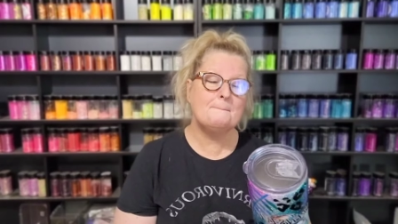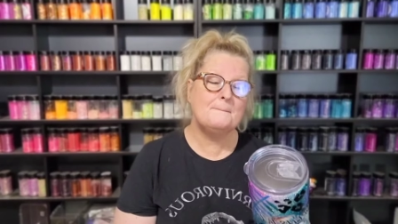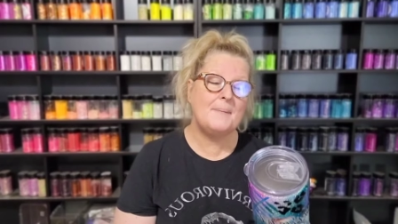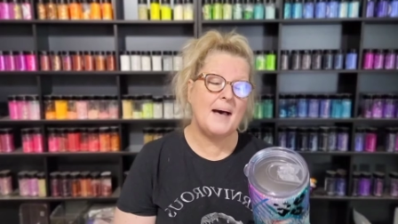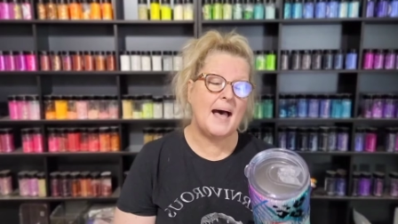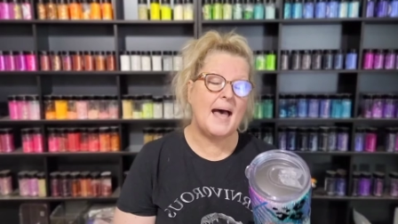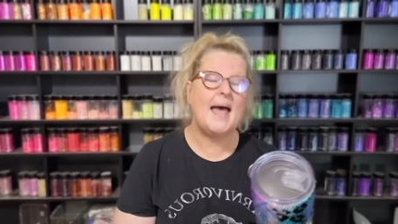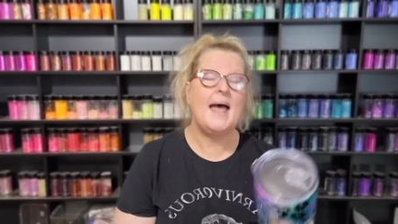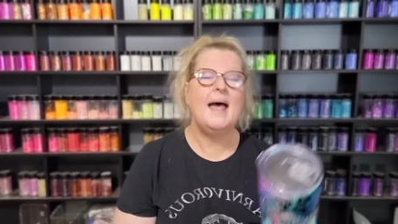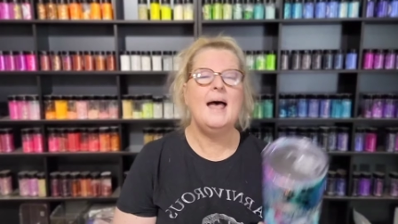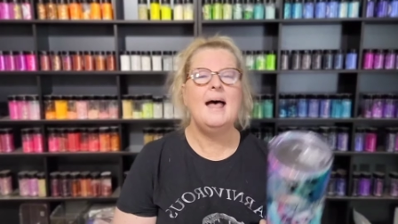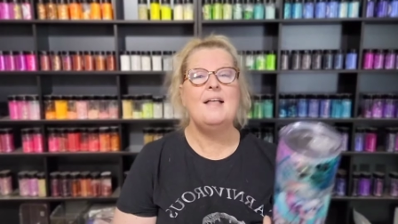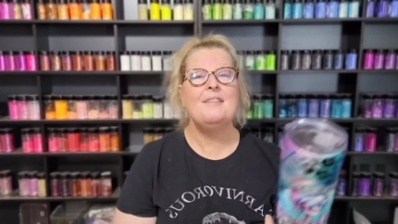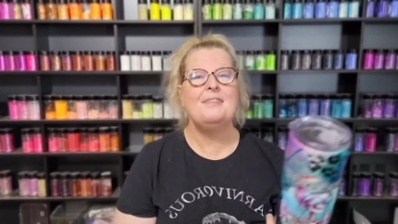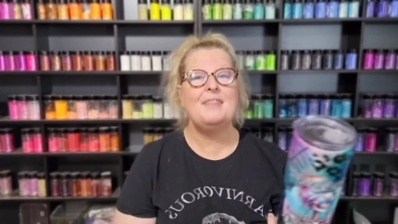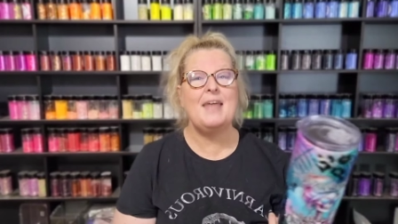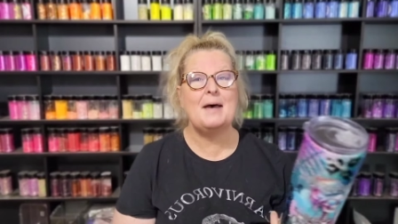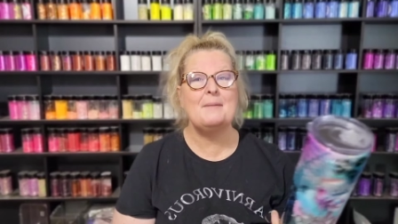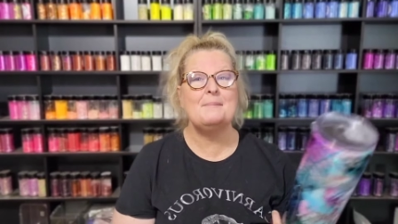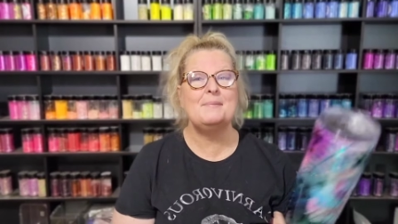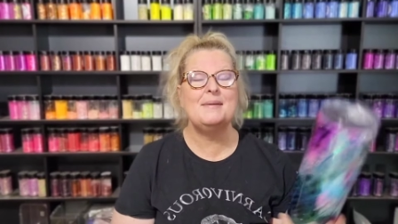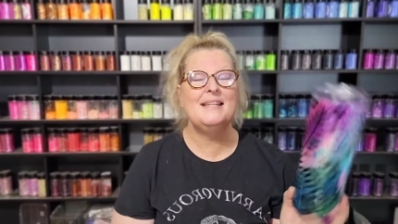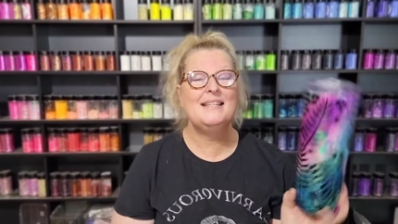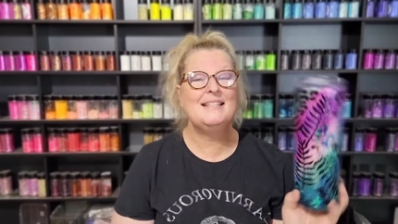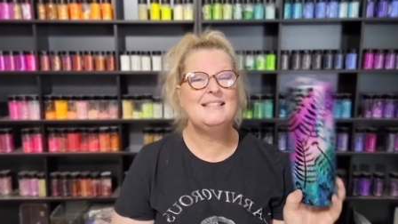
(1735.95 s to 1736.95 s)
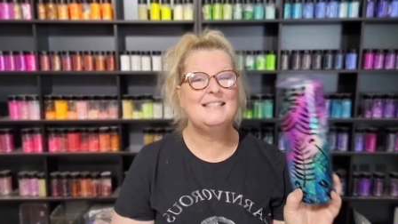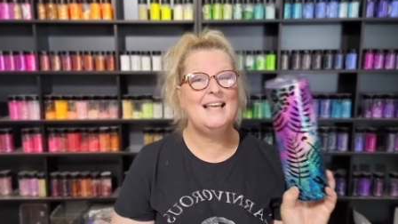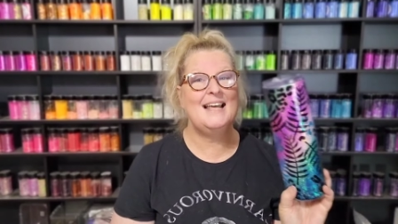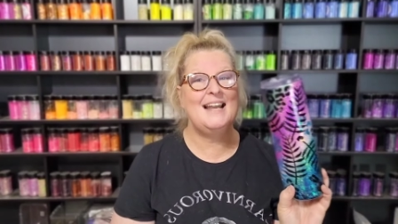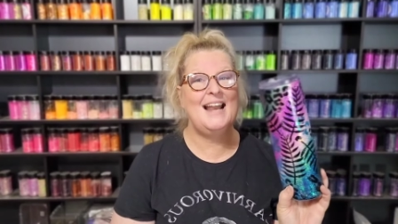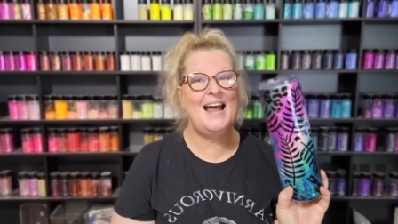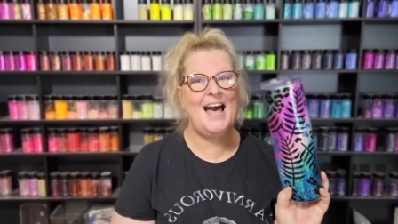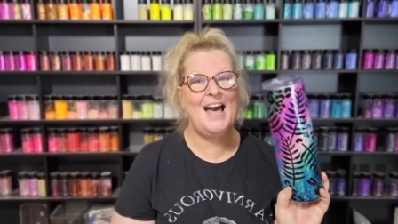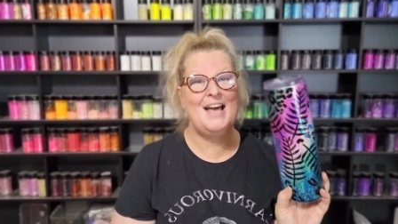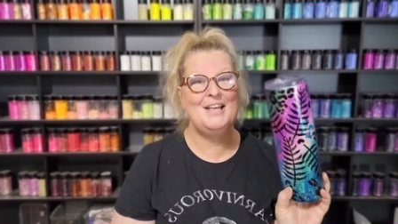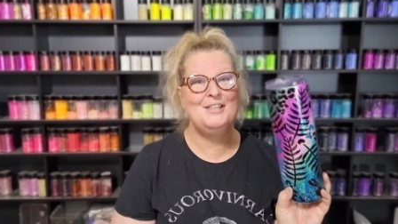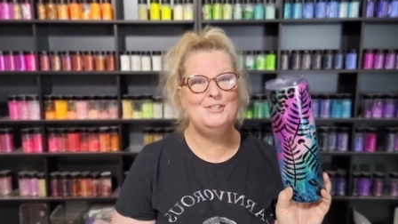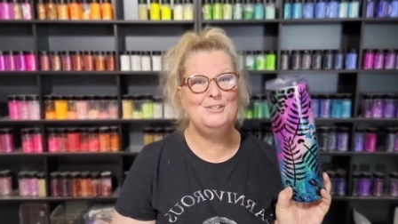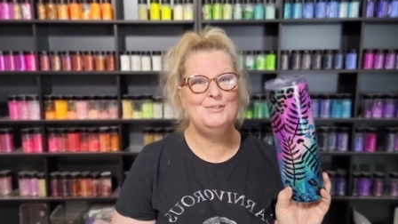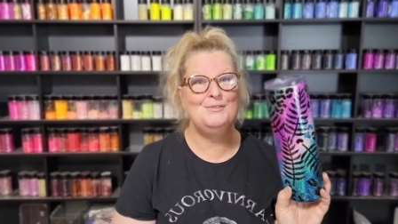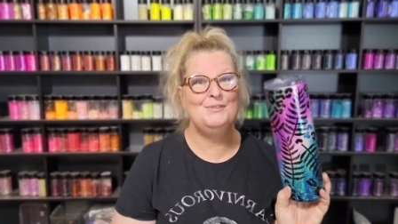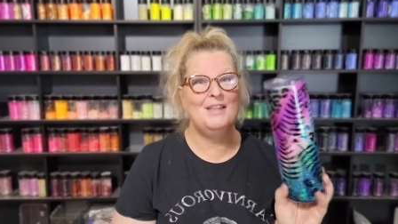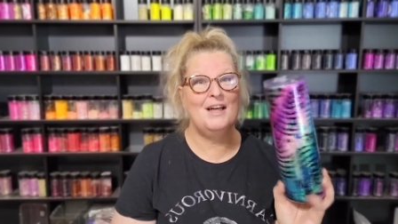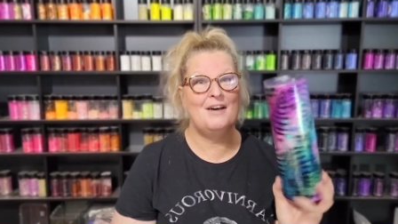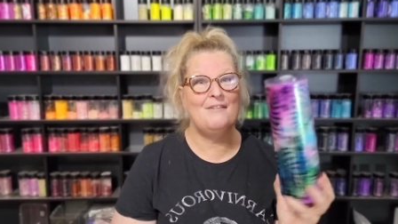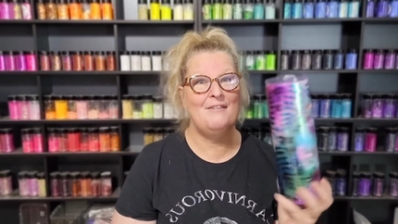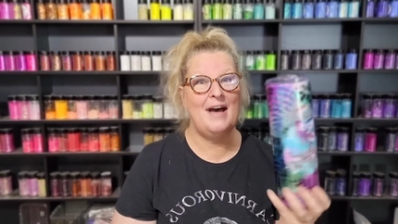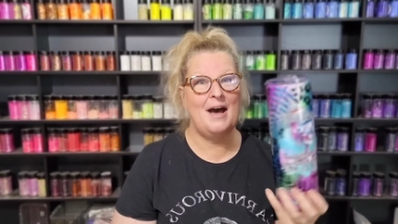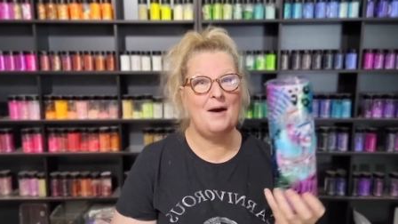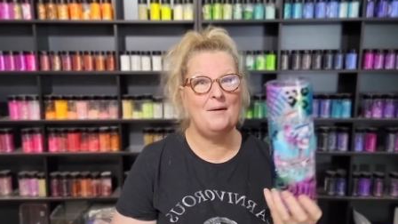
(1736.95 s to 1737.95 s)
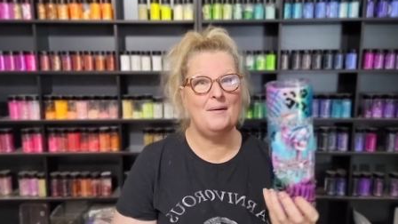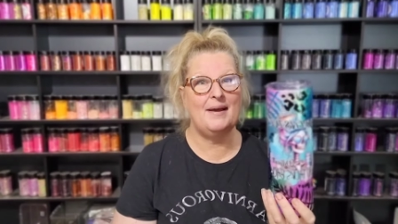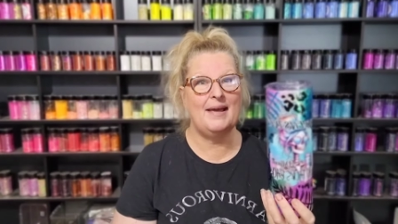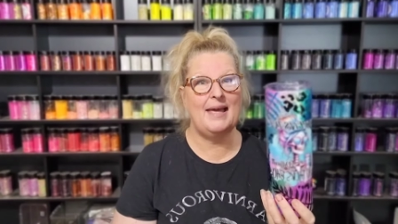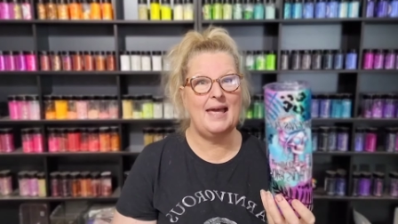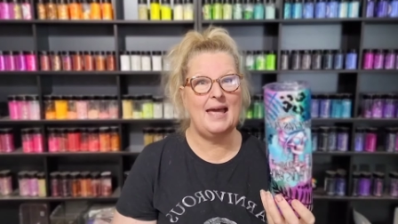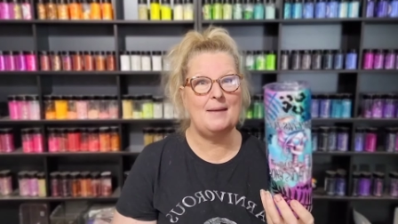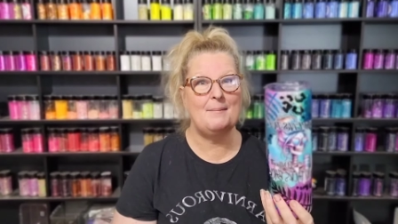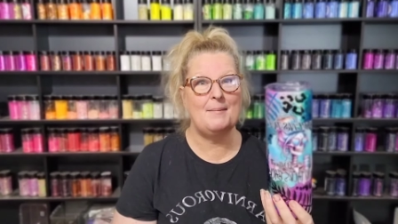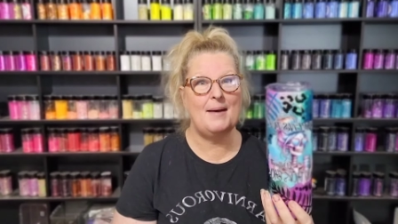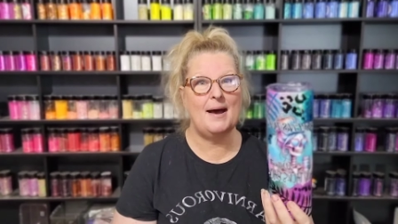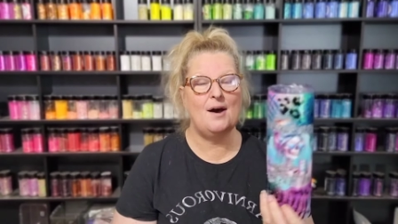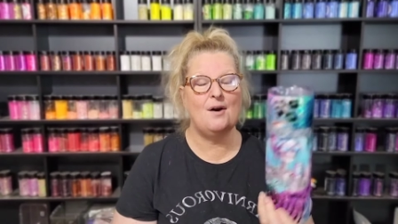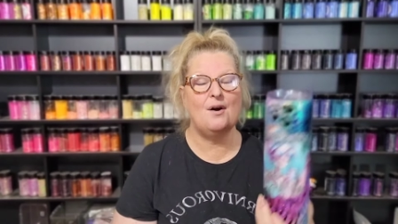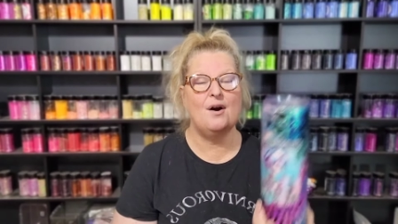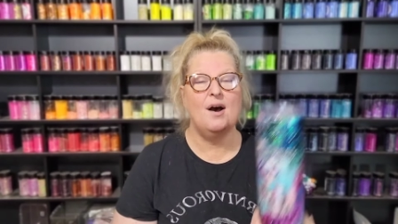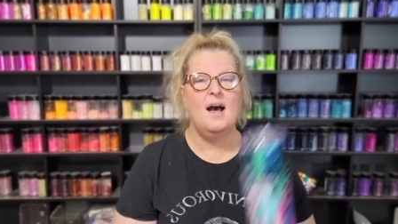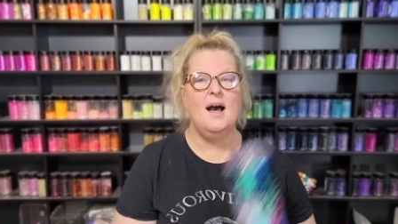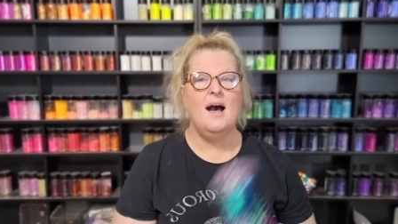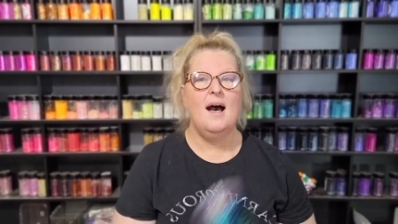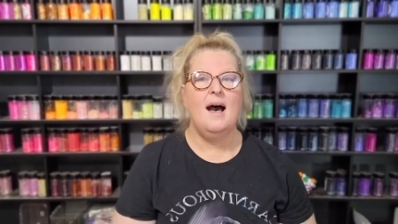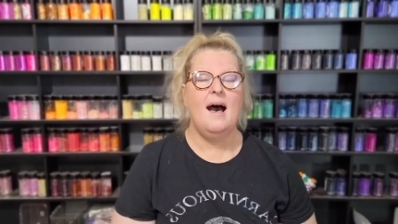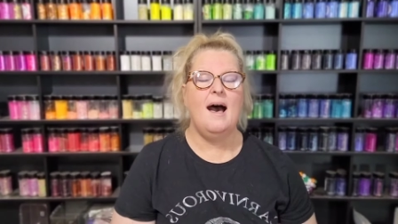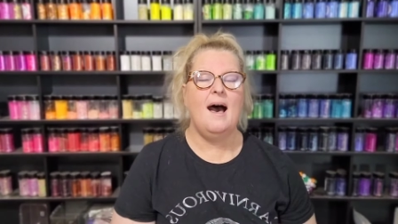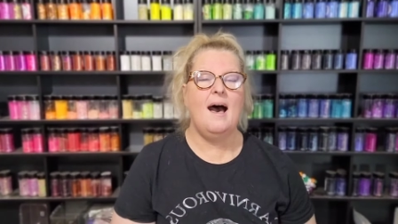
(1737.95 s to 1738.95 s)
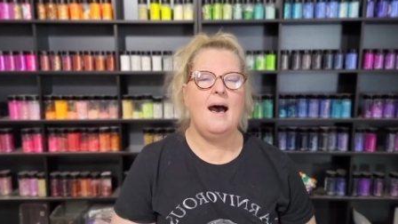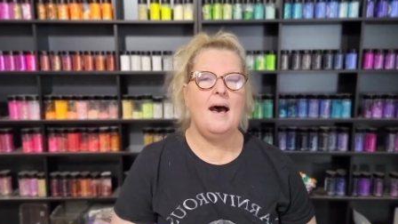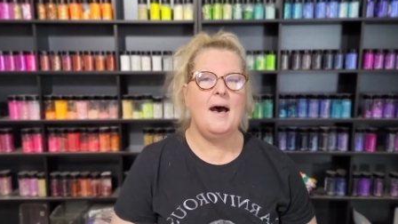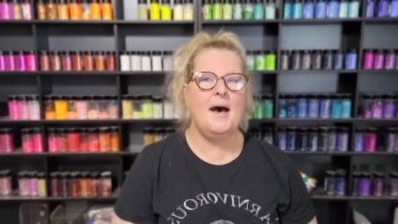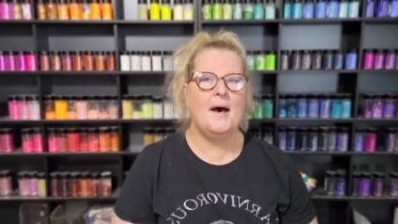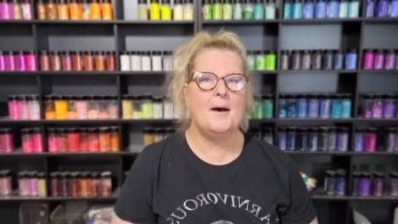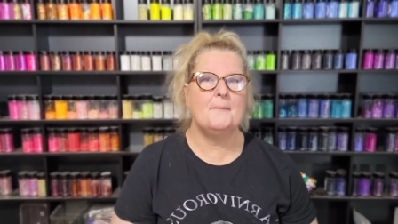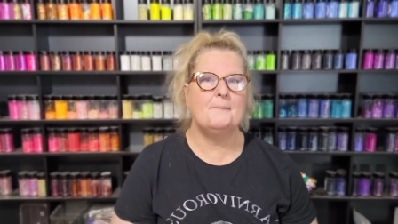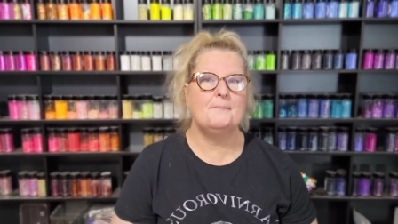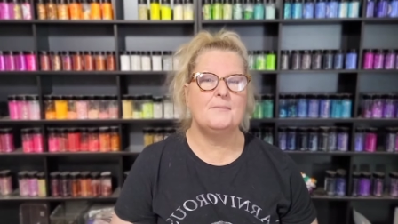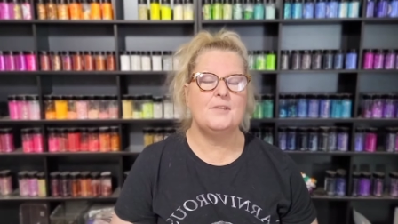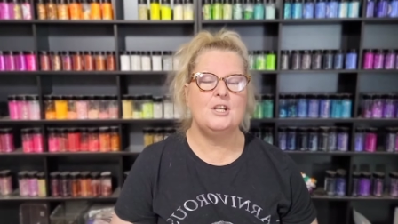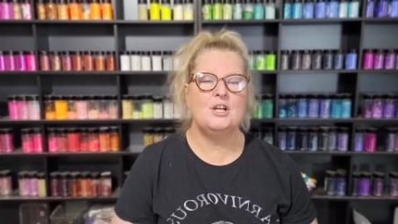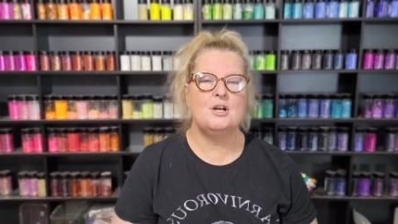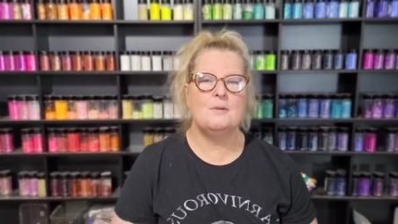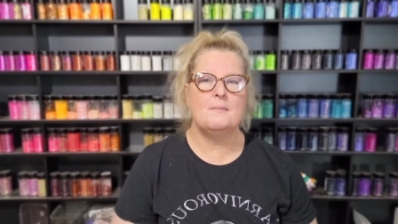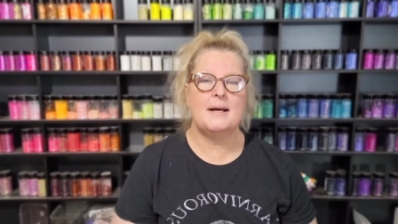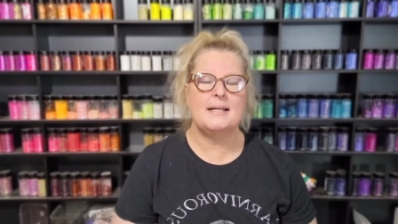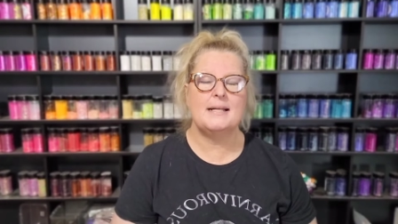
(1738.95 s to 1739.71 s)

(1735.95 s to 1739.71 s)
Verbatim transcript: But that being said, I do love how it came out. You know,